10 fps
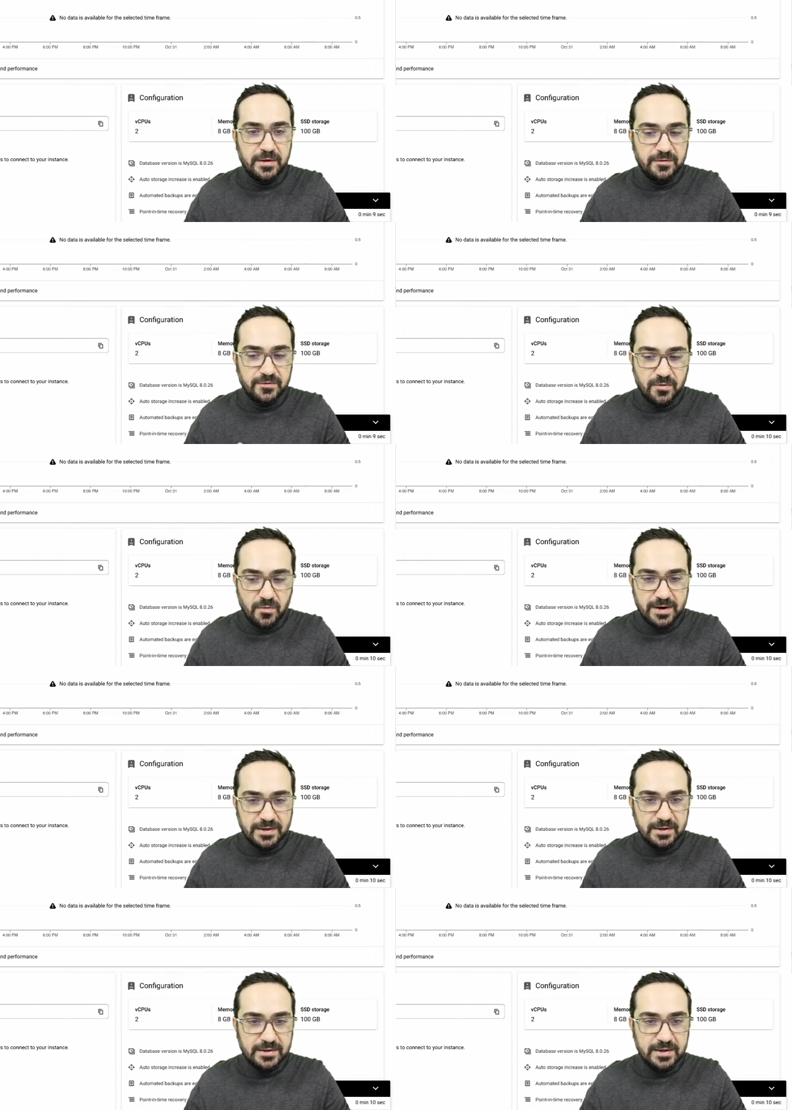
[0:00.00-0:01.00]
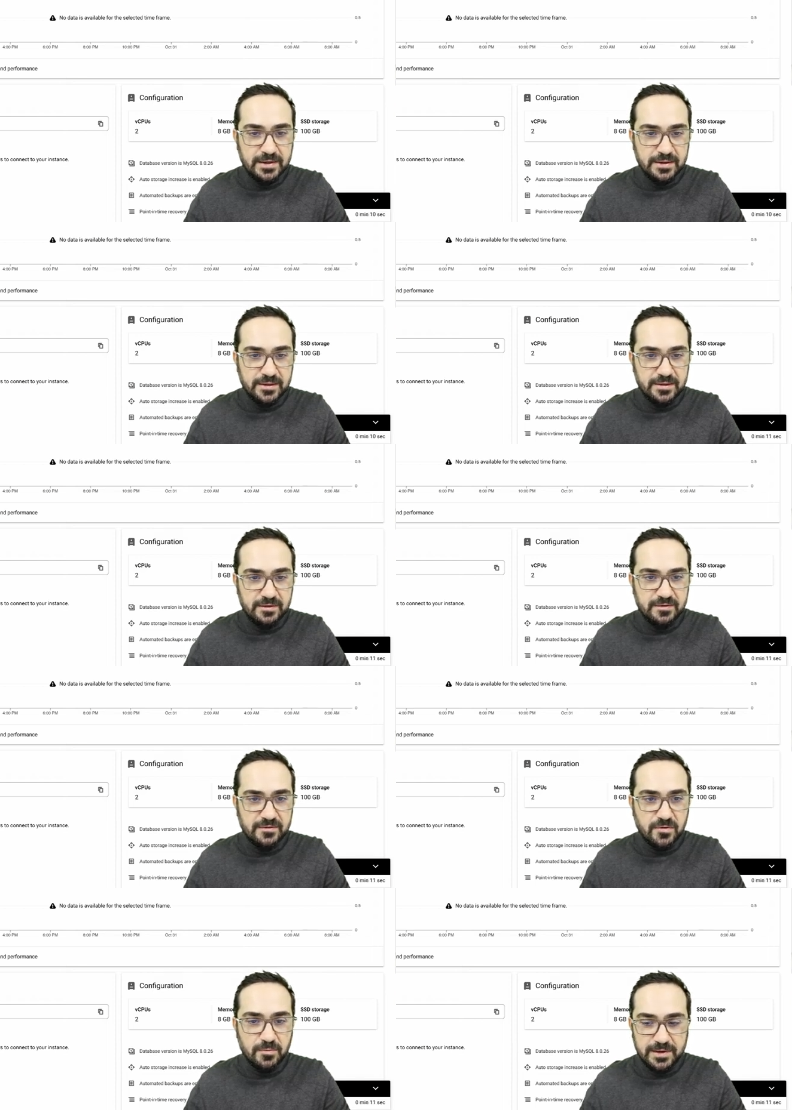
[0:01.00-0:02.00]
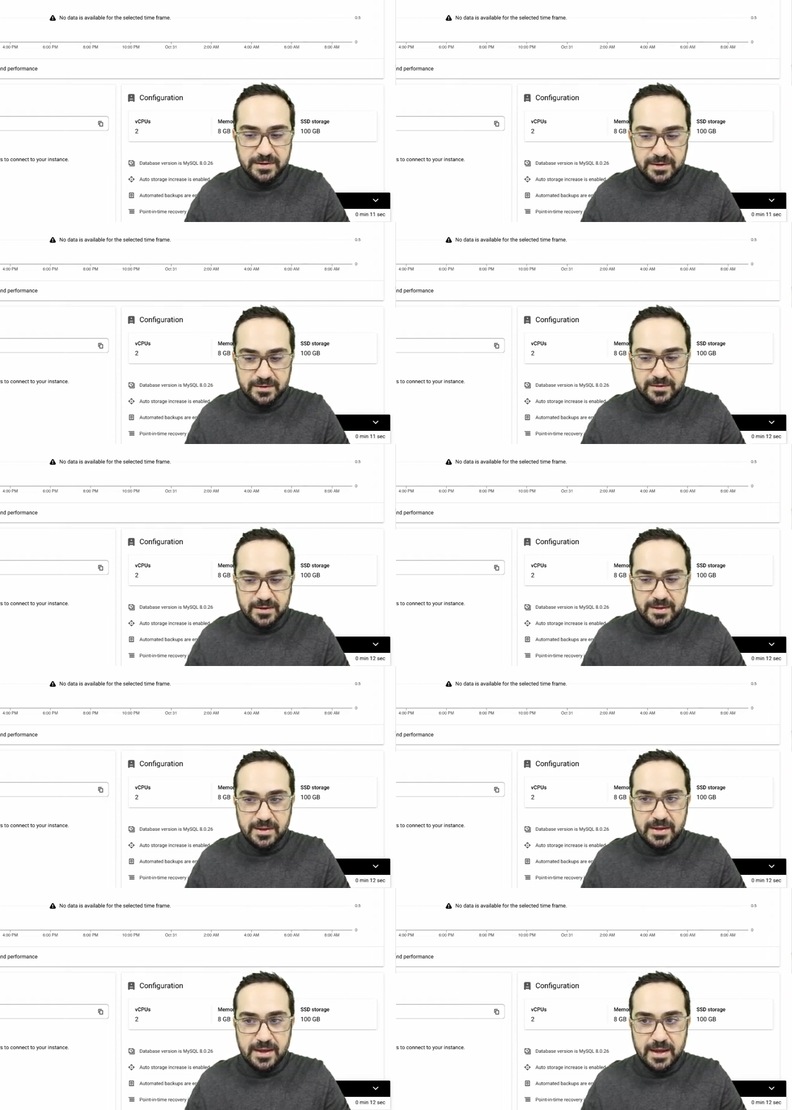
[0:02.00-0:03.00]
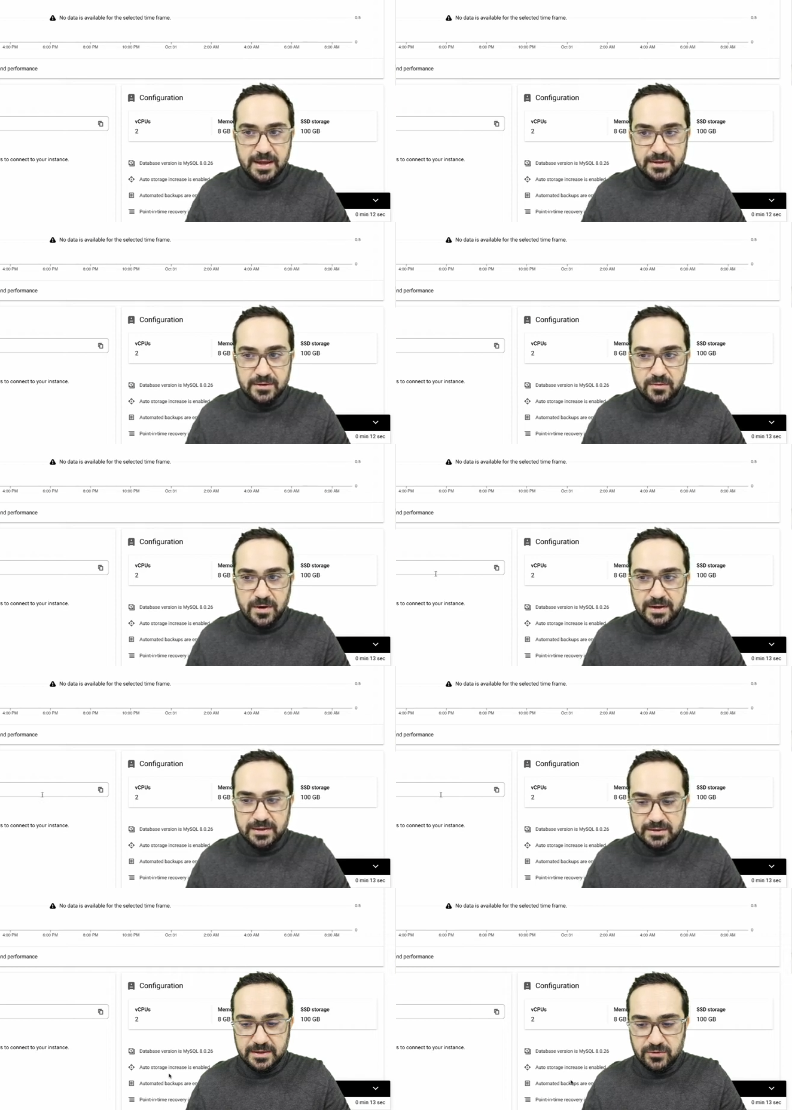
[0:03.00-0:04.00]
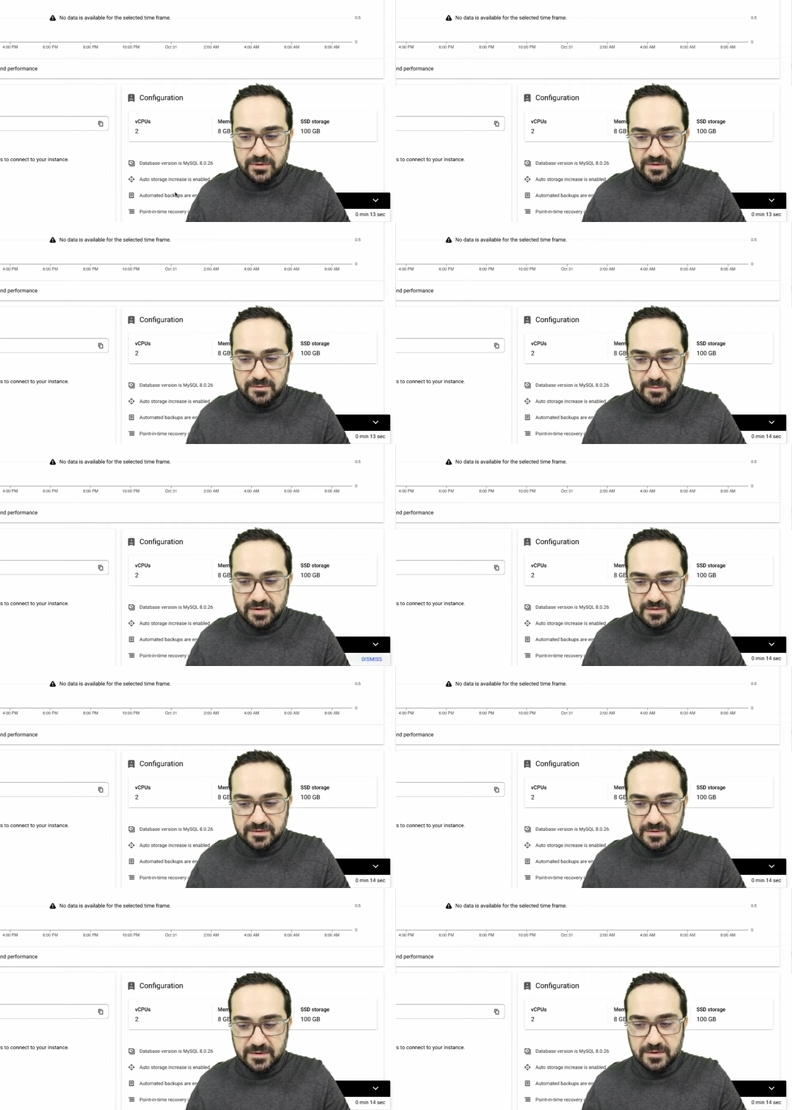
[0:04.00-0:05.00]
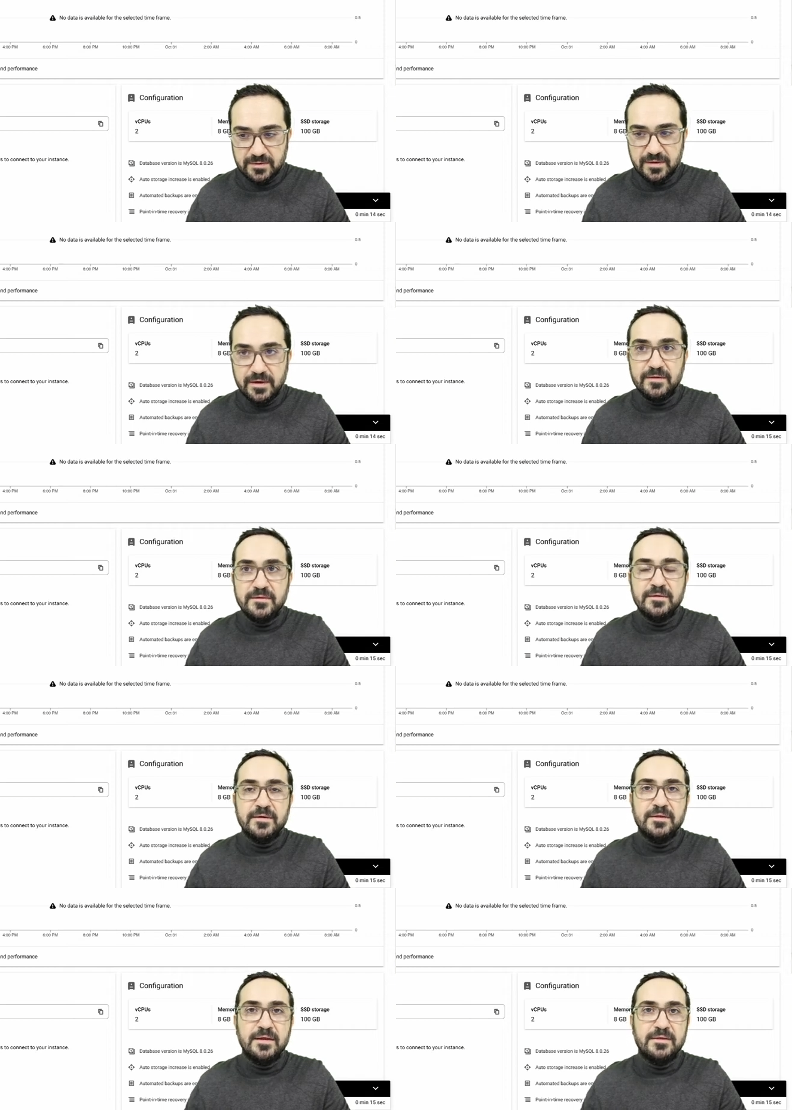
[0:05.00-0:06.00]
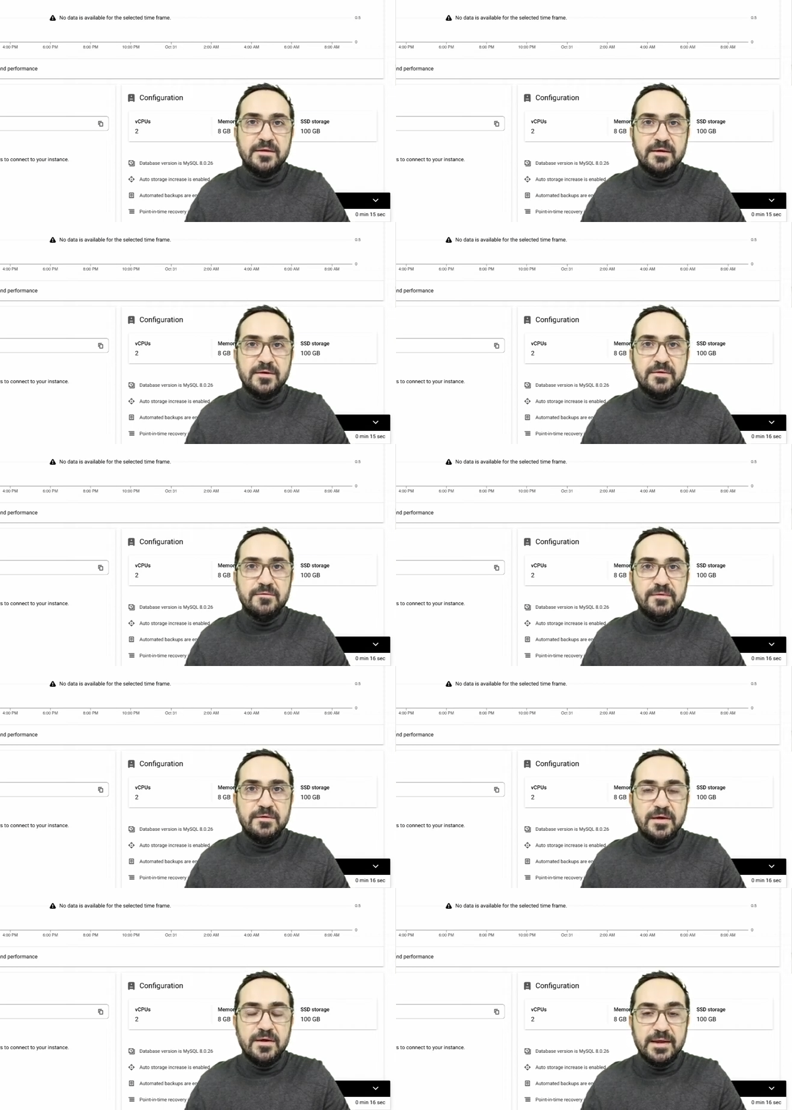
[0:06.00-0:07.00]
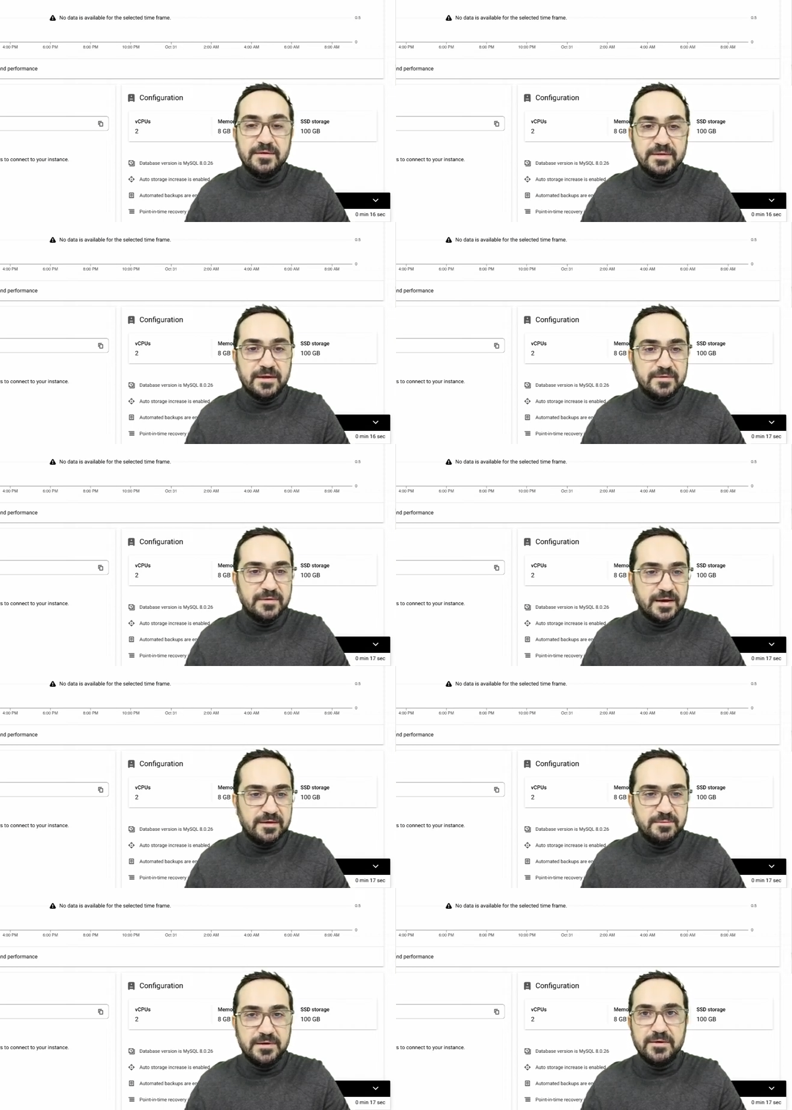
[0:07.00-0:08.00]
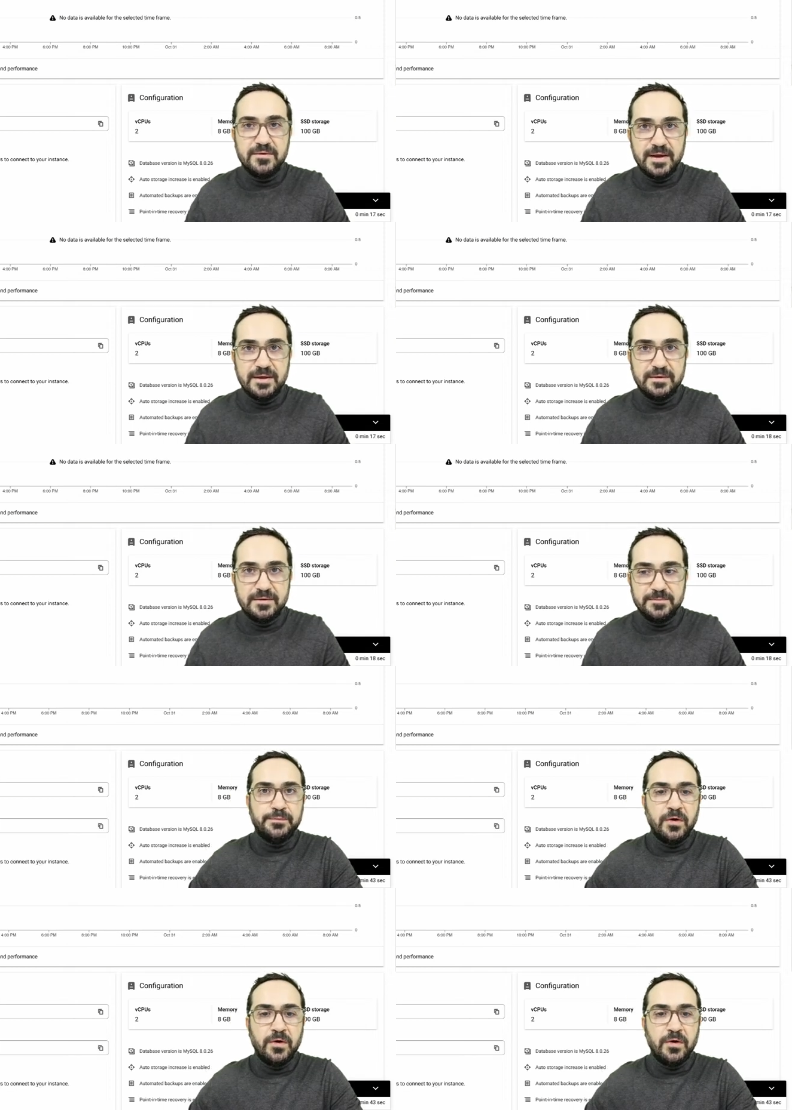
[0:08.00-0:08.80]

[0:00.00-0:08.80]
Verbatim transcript: So wait until this is completed and wait until you receive a message here that says that the uh, instance has been created.